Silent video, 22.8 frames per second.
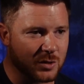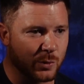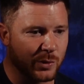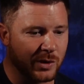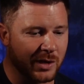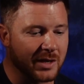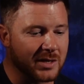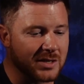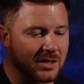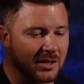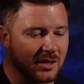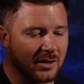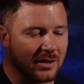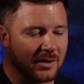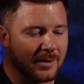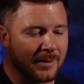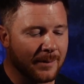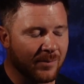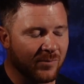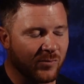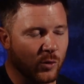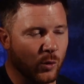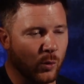Whereas
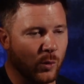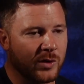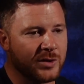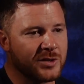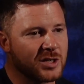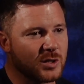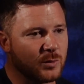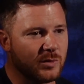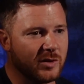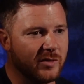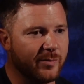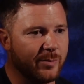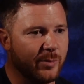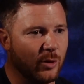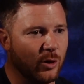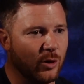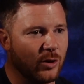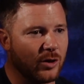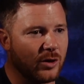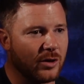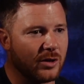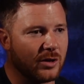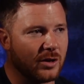the ones that we've
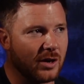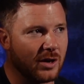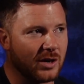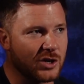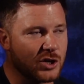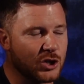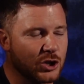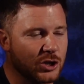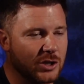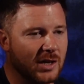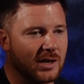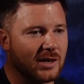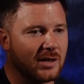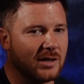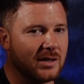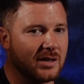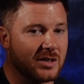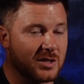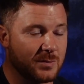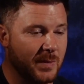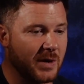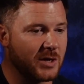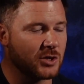bought are generally,
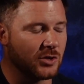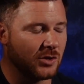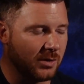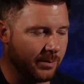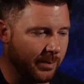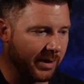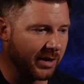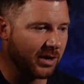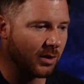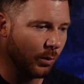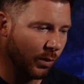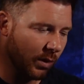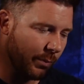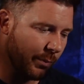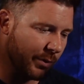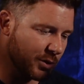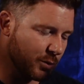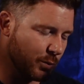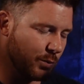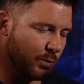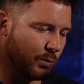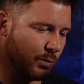especially the bigger one, which